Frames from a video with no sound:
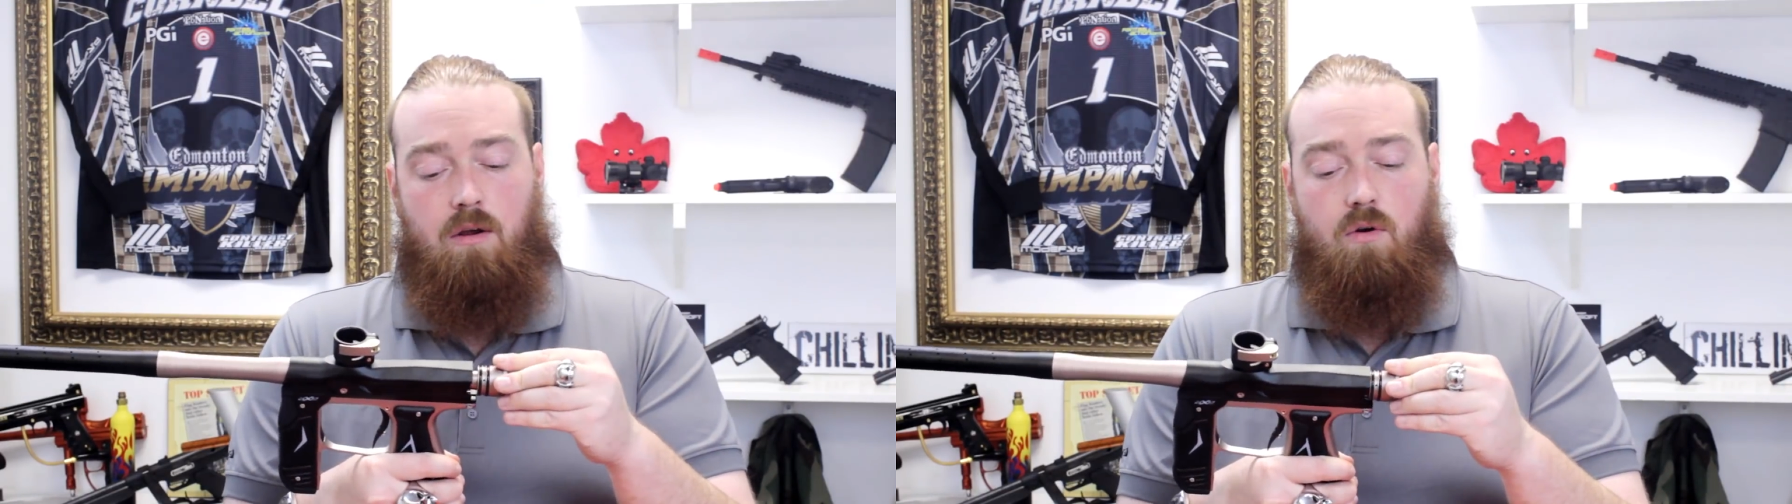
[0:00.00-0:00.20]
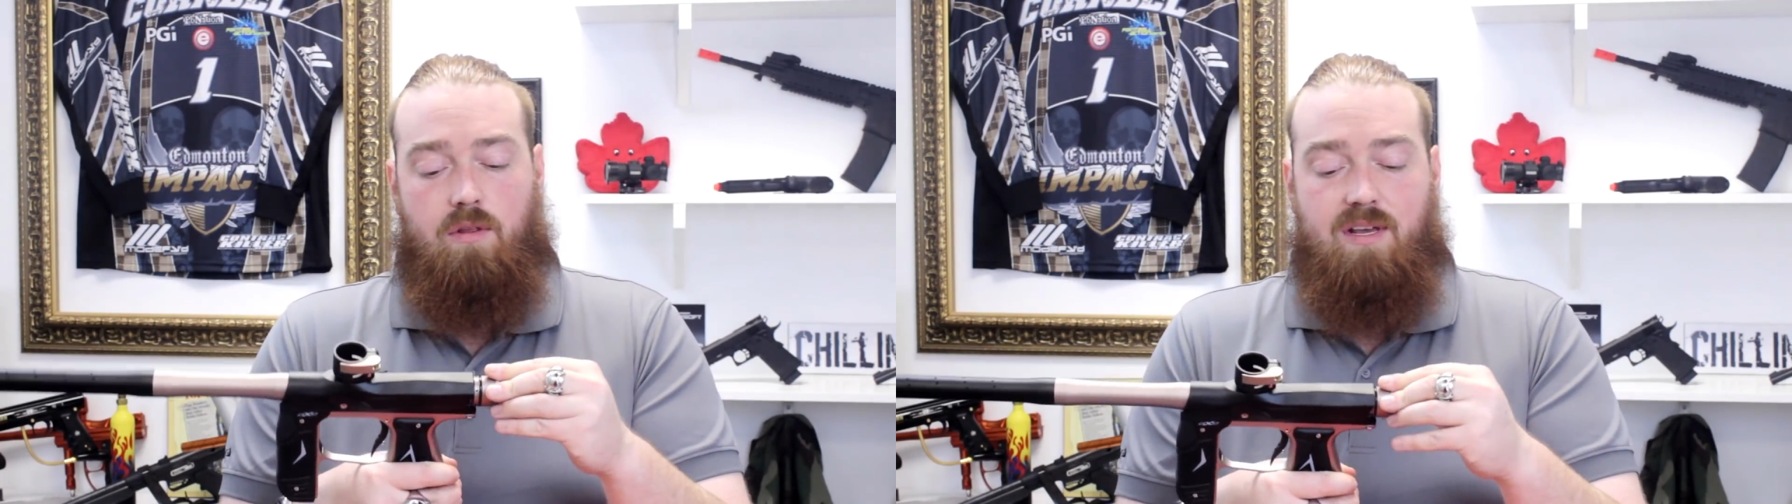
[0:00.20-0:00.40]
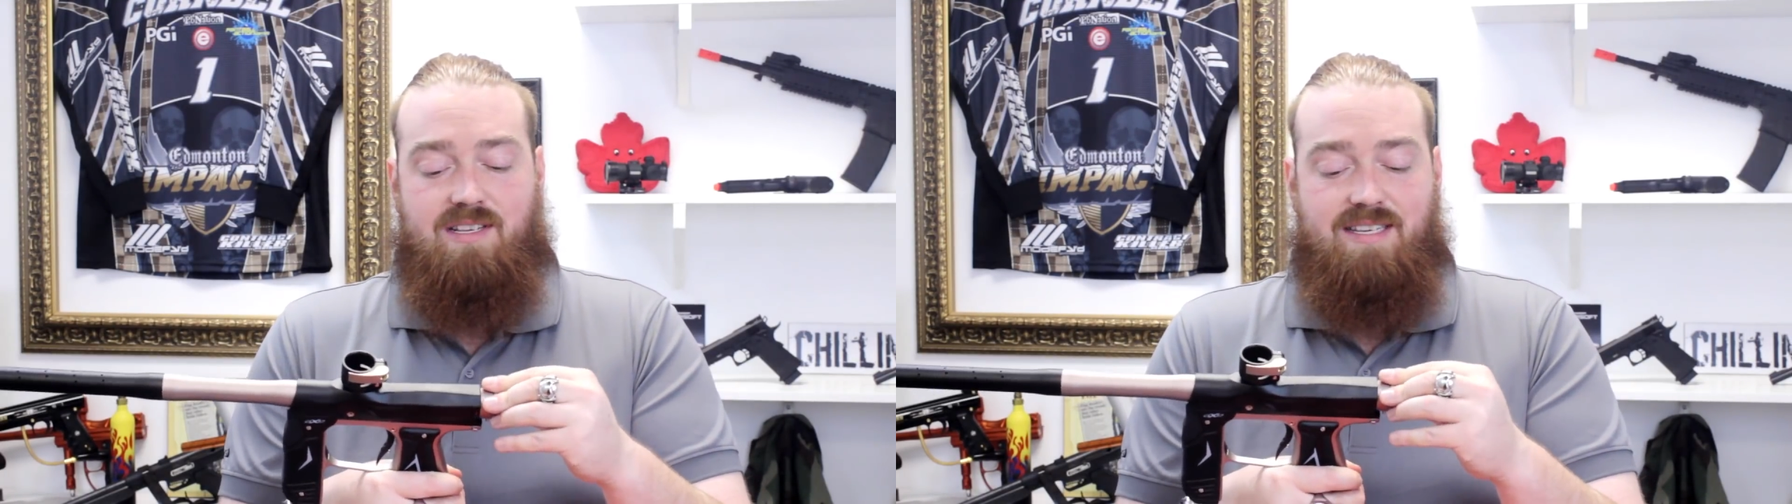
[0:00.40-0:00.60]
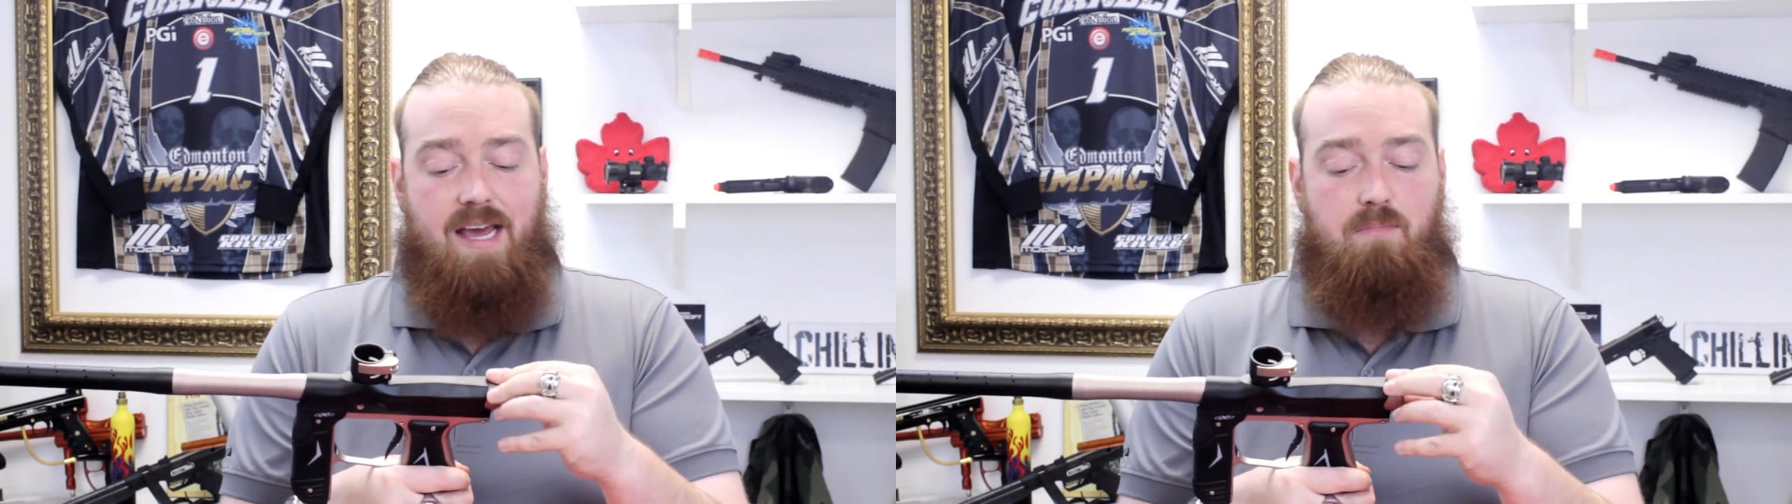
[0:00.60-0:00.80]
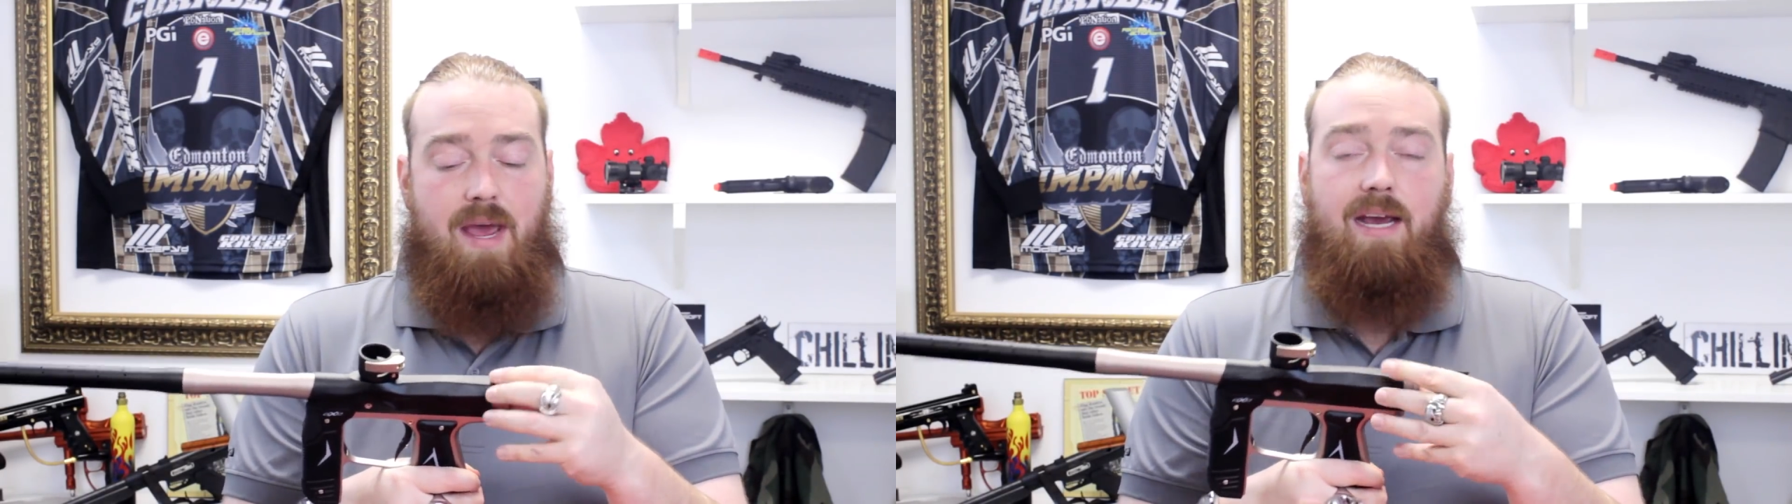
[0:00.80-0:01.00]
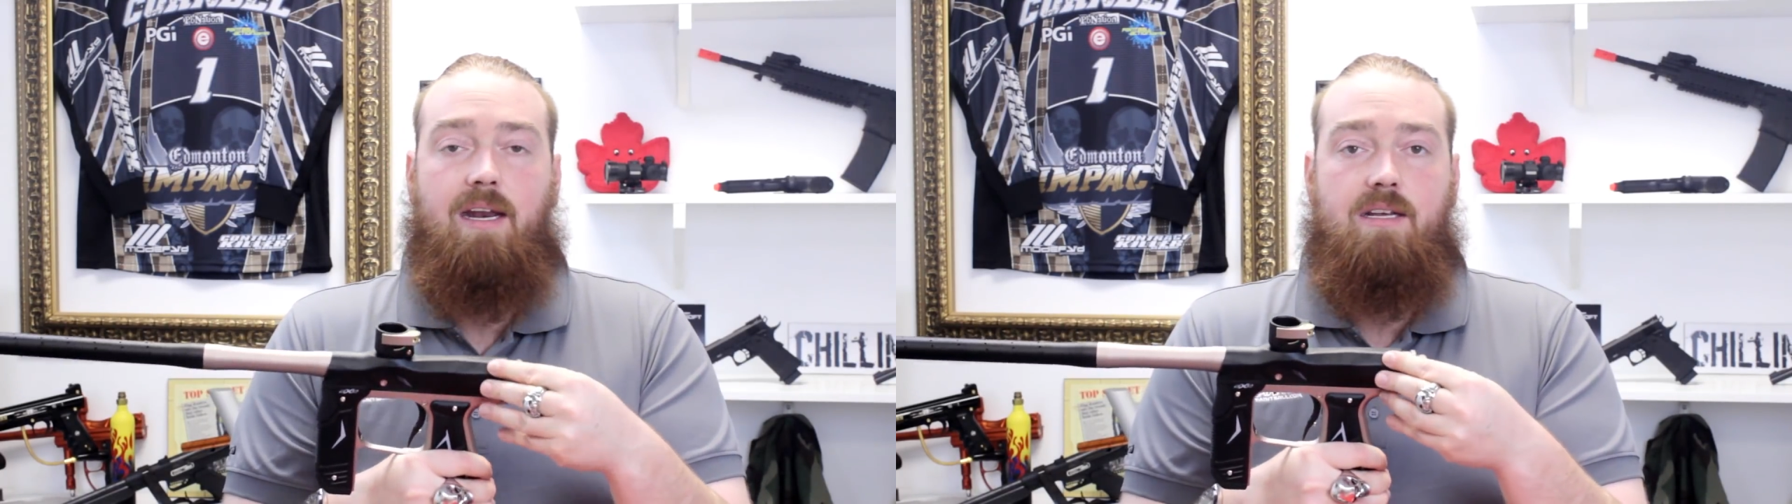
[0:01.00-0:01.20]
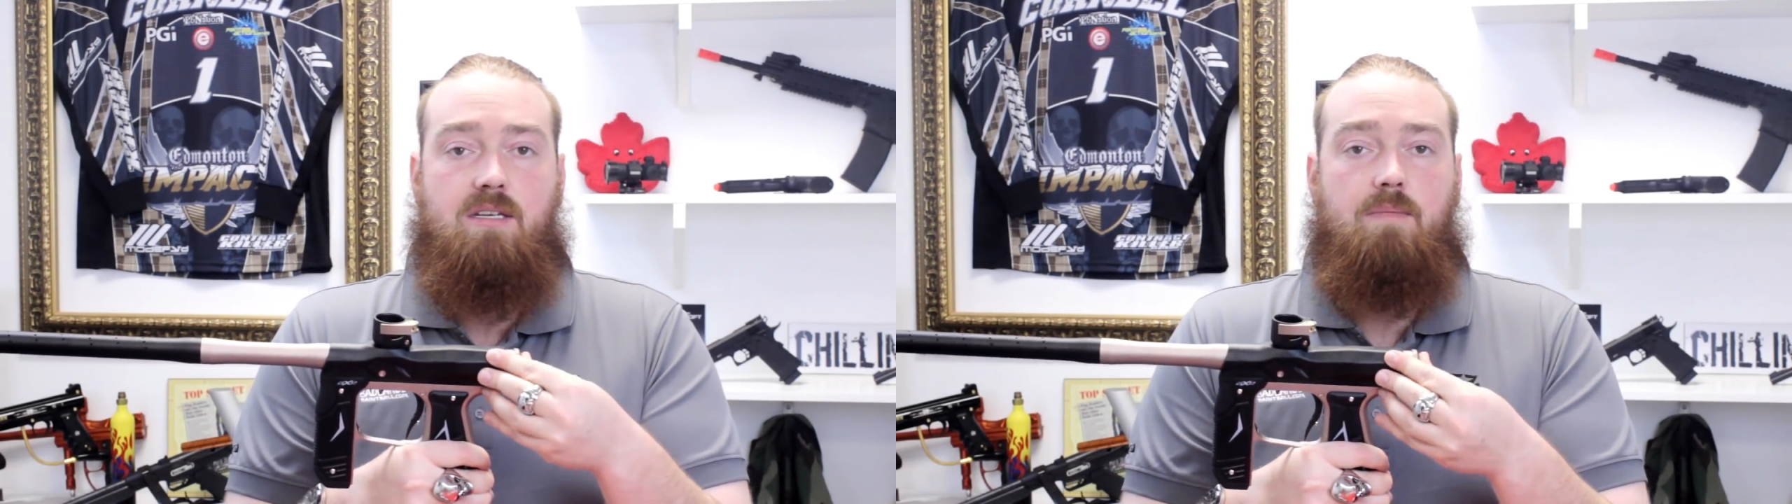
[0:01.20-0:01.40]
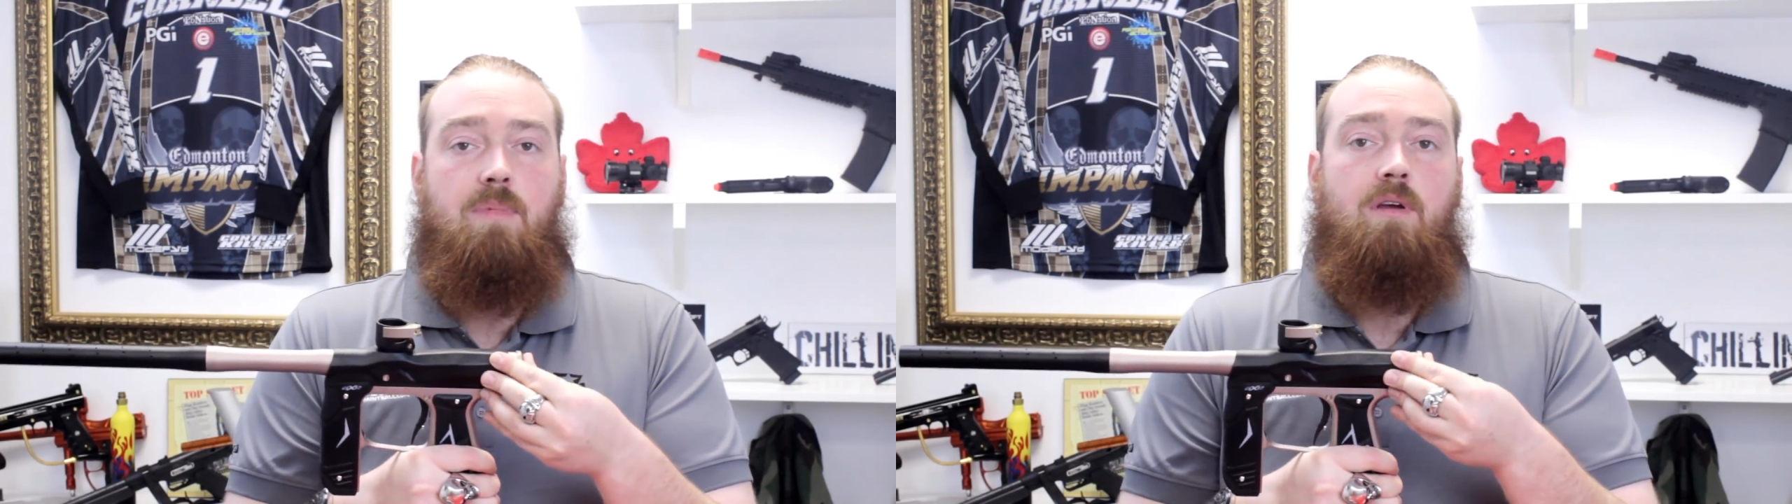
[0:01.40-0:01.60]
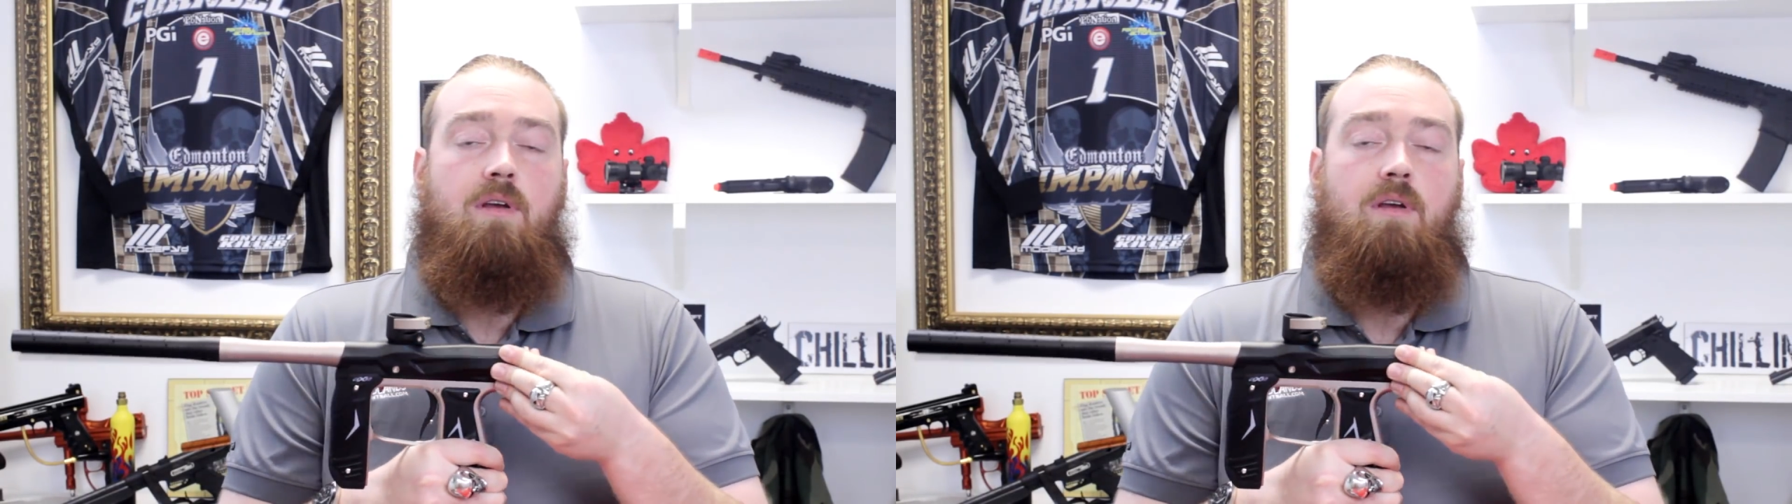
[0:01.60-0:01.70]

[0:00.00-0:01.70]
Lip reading: or the Z mechanism.